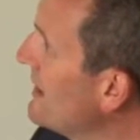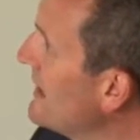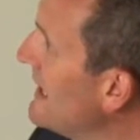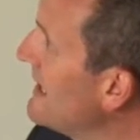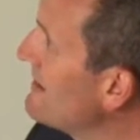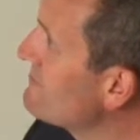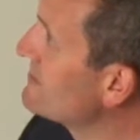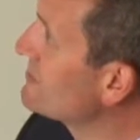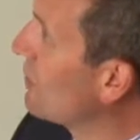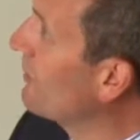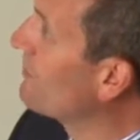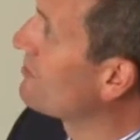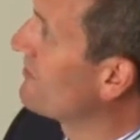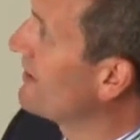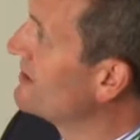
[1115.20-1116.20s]
Here is
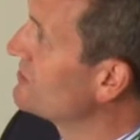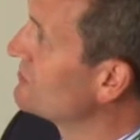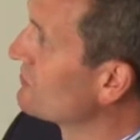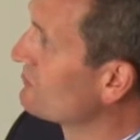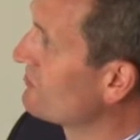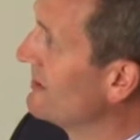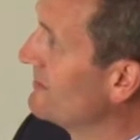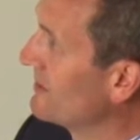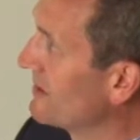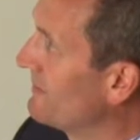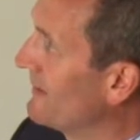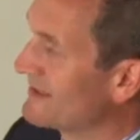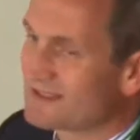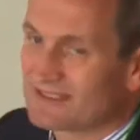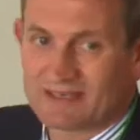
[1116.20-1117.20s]
operational treatment
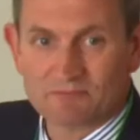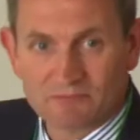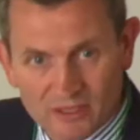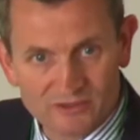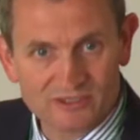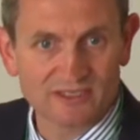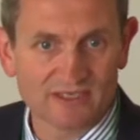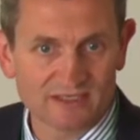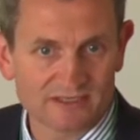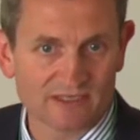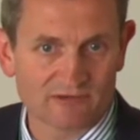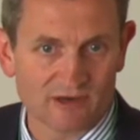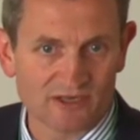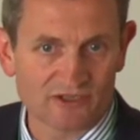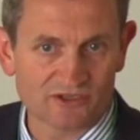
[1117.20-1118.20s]
capacity, mostly
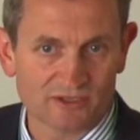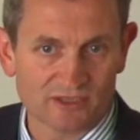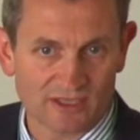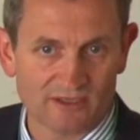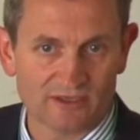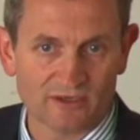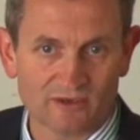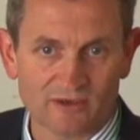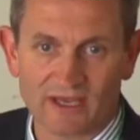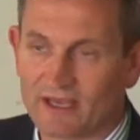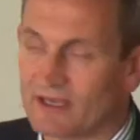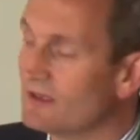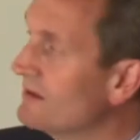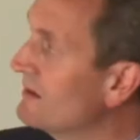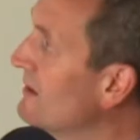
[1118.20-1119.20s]
incineration in the
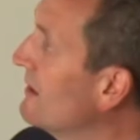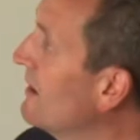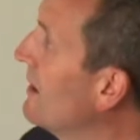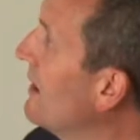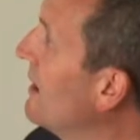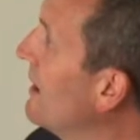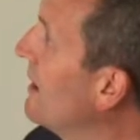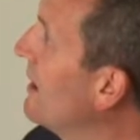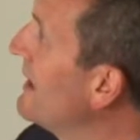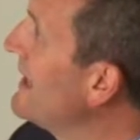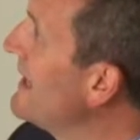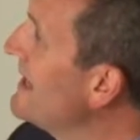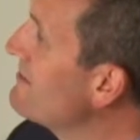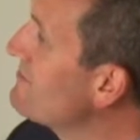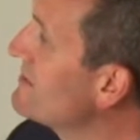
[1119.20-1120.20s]
UK.
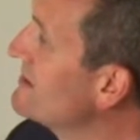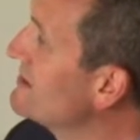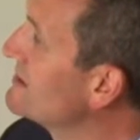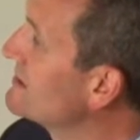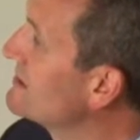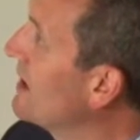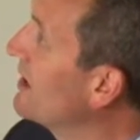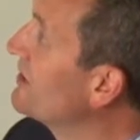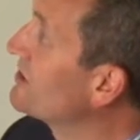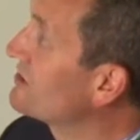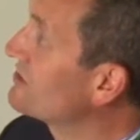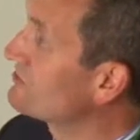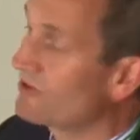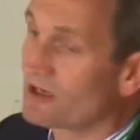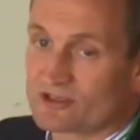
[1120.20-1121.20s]
Here is under
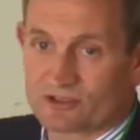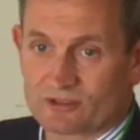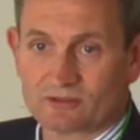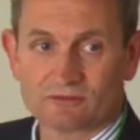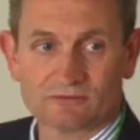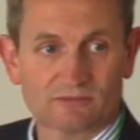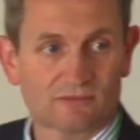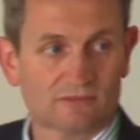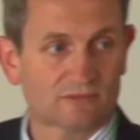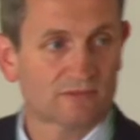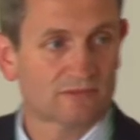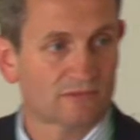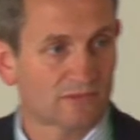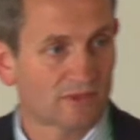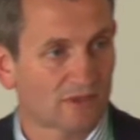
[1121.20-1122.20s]
construction
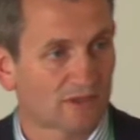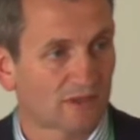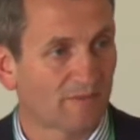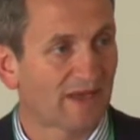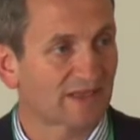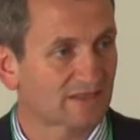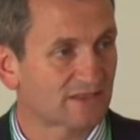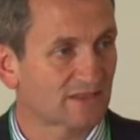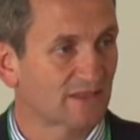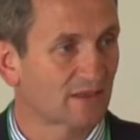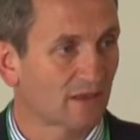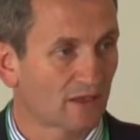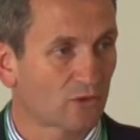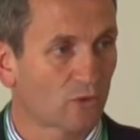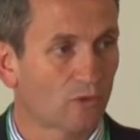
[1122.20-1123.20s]
capacity,
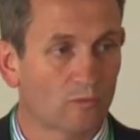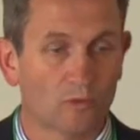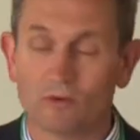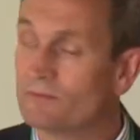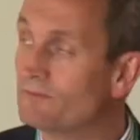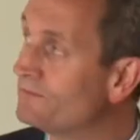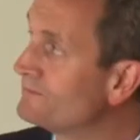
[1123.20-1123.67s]
like Cornwall.